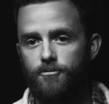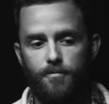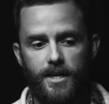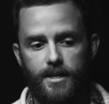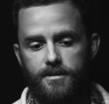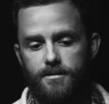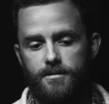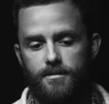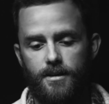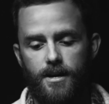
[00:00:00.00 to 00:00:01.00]
We'll make
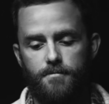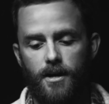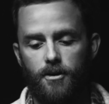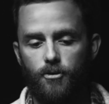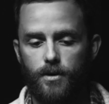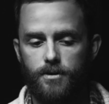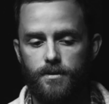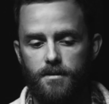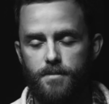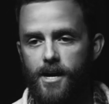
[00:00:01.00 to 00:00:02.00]
I will work
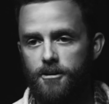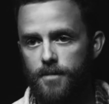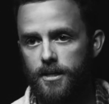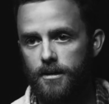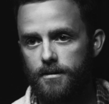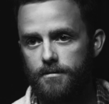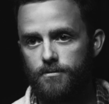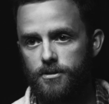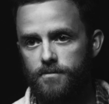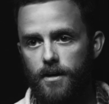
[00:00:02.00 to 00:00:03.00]
with a pattern maker.
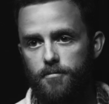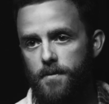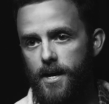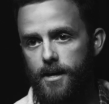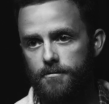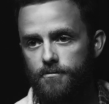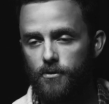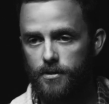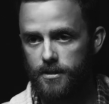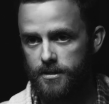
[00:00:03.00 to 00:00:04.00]
We'll develop a pattern
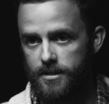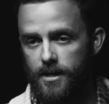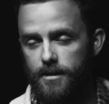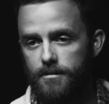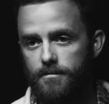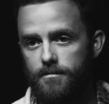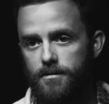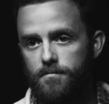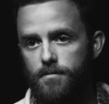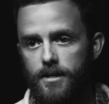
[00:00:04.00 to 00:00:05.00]
for the design,
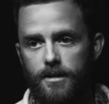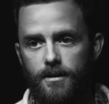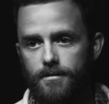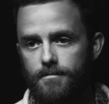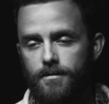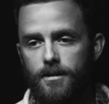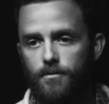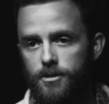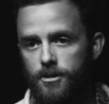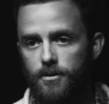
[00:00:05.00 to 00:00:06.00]
depending on
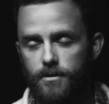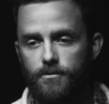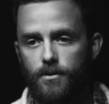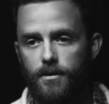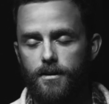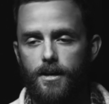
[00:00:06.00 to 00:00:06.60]
what you're going for.